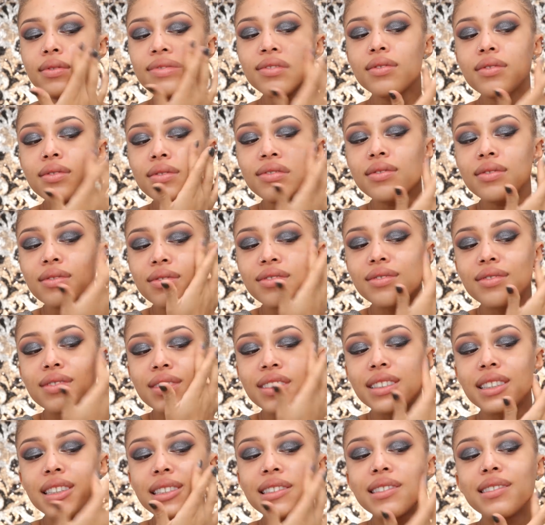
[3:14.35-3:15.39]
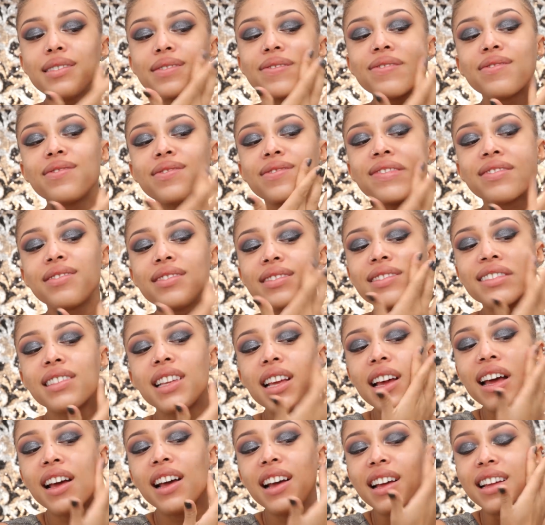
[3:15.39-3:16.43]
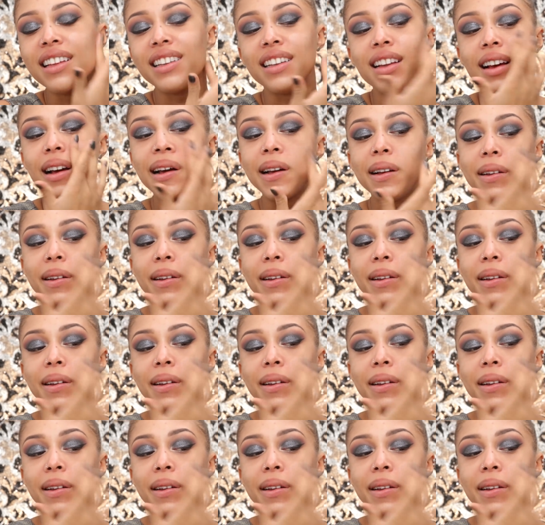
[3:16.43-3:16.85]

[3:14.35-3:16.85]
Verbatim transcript: and I added a bit of a warm brown to the